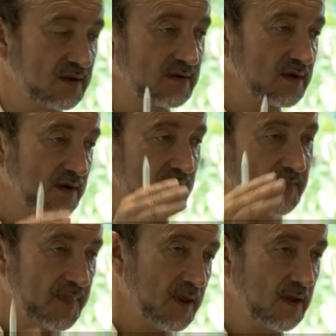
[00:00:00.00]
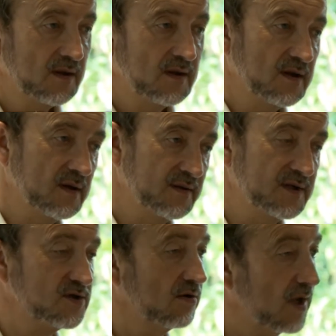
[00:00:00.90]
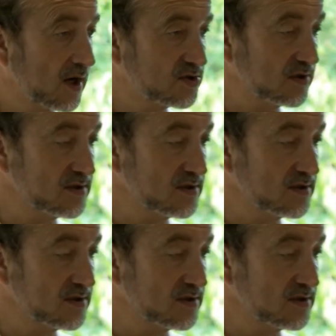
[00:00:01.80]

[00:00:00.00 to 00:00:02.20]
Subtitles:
Therefore, Professor Alexander Rishkov of the